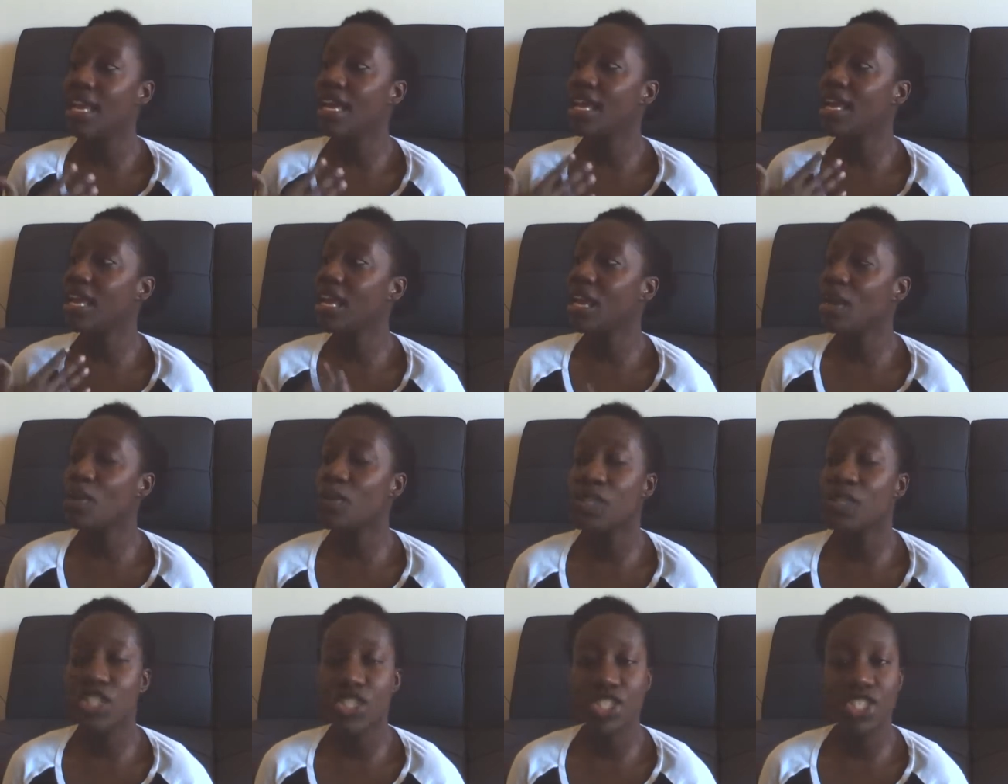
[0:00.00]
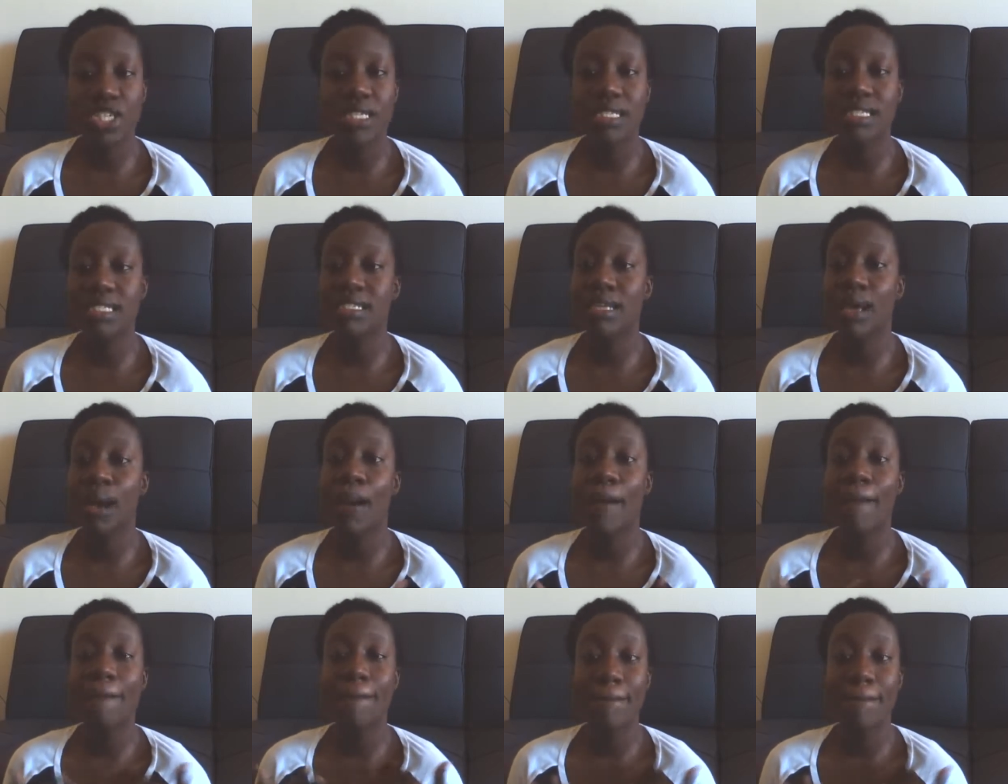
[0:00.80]
He was just
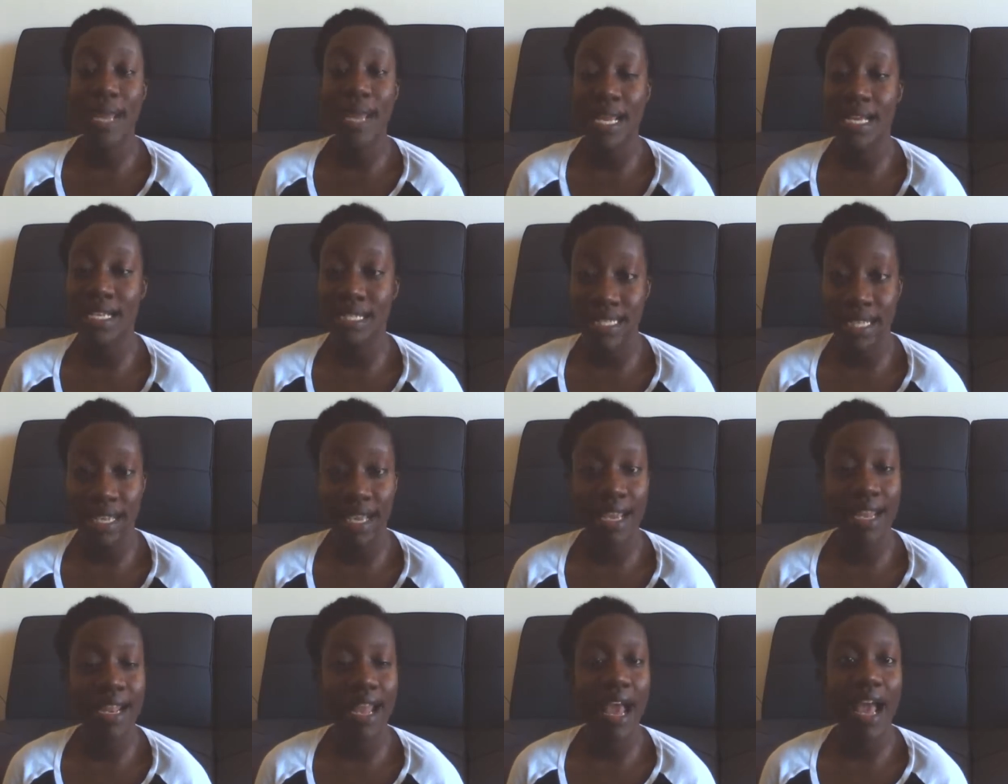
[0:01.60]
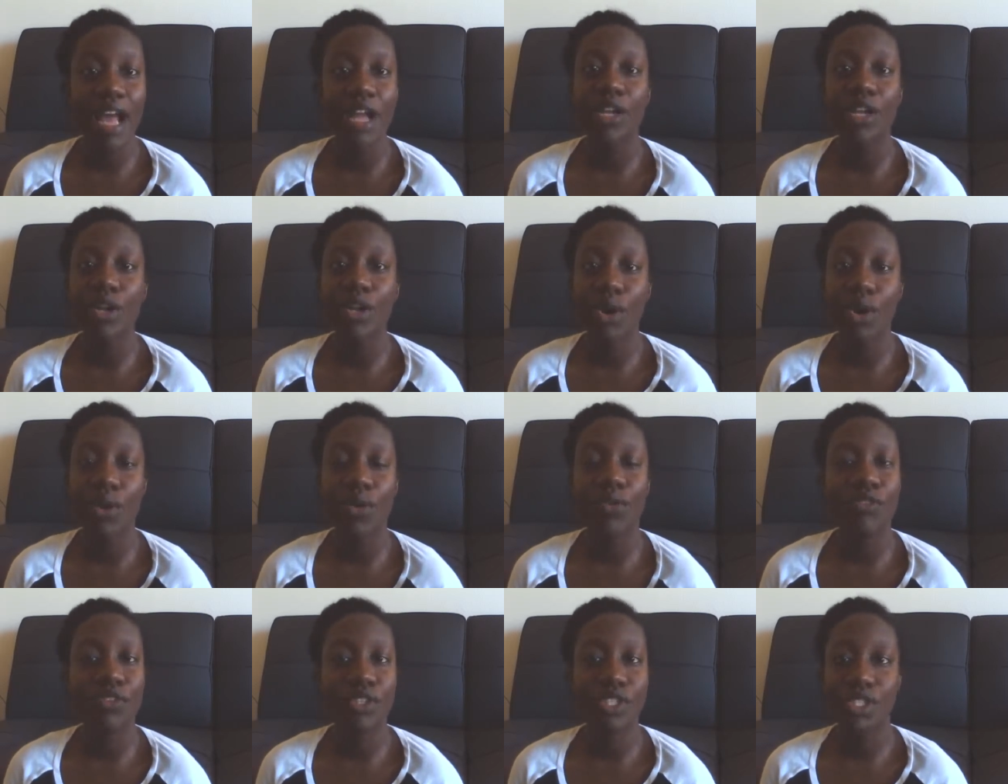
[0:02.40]
amazing. And I
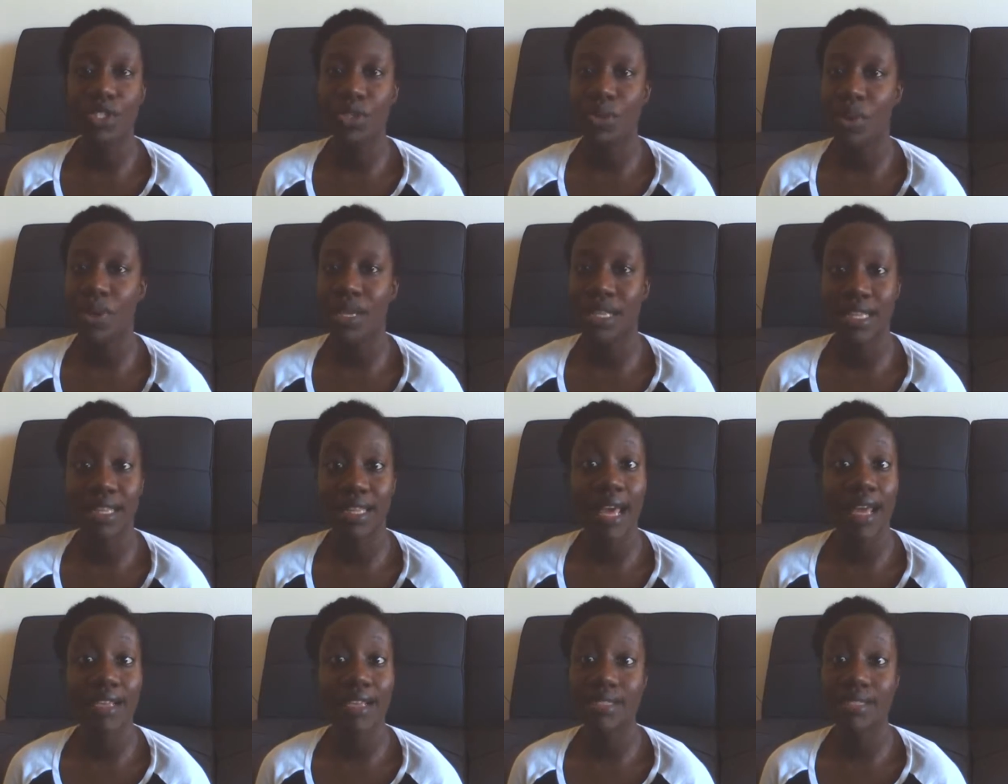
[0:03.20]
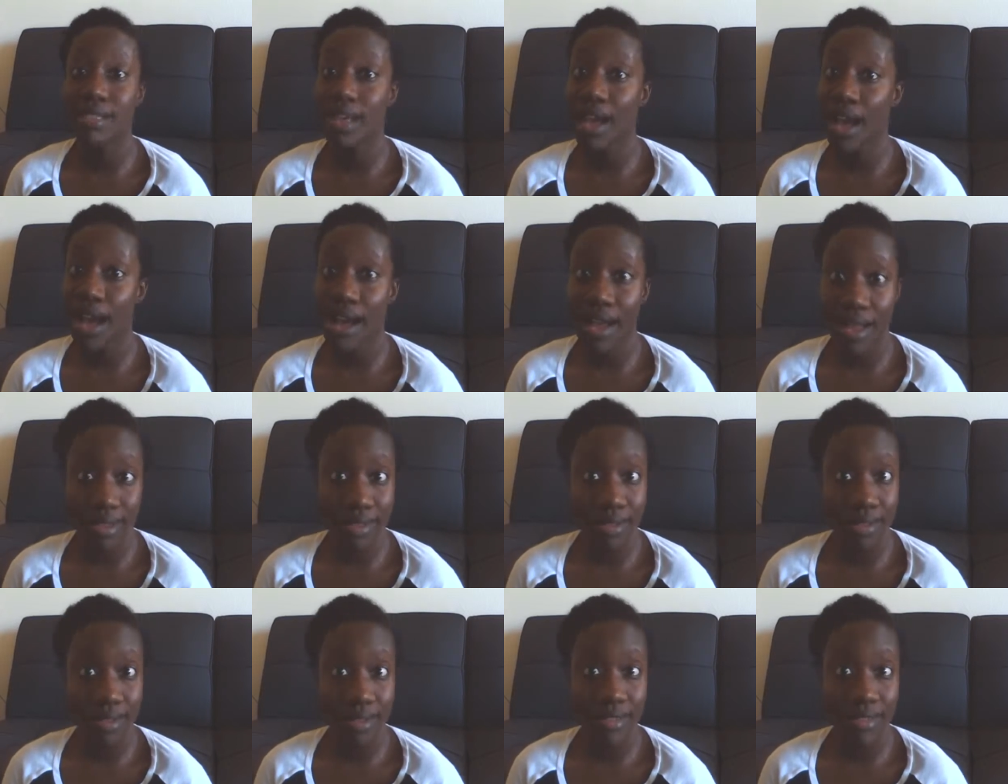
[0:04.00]
know for sure that that is God.